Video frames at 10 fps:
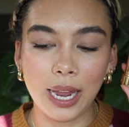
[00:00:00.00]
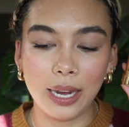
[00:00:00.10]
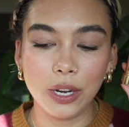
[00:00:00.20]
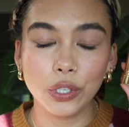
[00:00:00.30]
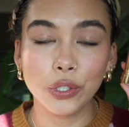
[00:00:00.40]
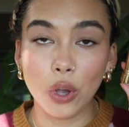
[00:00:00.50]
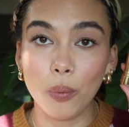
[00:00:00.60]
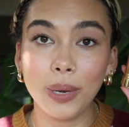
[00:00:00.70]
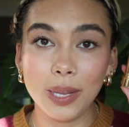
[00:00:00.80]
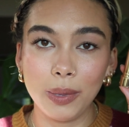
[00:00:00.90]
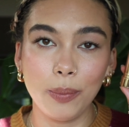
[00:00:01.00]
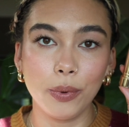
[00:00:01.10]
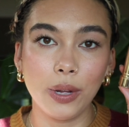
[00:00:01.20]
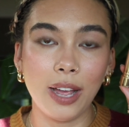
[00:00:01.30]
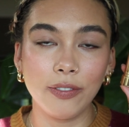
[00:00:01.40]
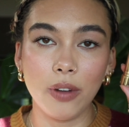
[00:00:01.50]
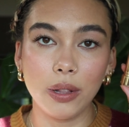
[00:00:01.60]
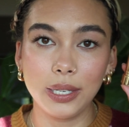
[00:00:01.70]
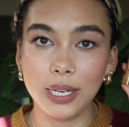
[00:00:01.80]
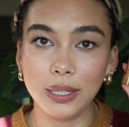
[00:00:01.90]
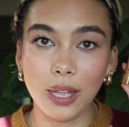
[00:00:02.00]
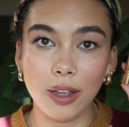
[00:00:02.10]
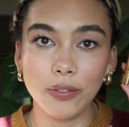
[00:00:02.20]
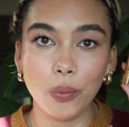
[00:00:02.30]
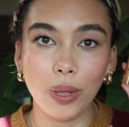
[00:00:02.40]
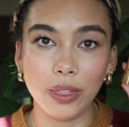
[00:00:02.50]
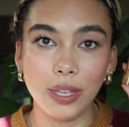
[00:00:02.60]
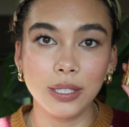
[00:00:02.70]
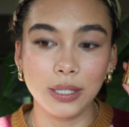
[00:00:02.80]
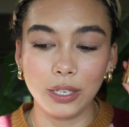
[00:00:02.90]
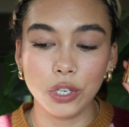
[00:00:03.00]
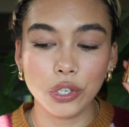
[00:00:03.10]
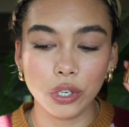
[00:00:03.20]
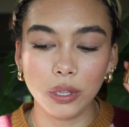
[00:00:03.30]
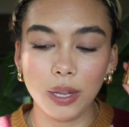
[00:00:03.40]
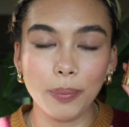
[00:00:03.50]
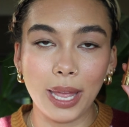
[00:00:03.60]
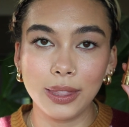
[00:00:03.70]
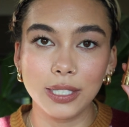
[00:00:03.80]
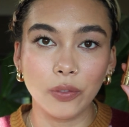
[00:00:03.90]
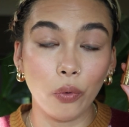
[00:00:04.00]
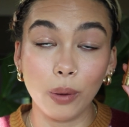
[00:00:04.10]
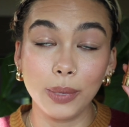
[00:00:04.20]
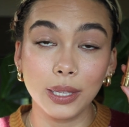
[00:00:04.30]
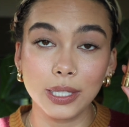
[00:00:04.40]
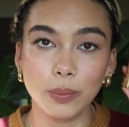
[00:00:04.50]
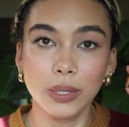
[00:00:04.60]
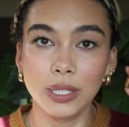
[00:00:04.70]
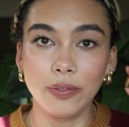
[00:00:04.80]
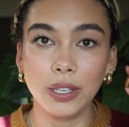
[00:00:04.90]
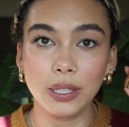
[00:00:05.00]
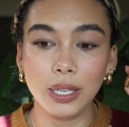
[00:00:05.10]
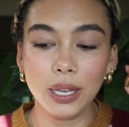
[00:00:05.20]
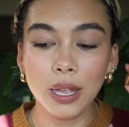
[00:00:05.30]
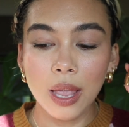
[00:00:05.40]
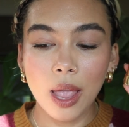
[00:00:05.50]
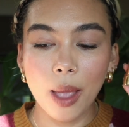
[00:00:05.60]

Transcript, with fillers: and so many people have fallen in love with this signature lip and this formula specifically,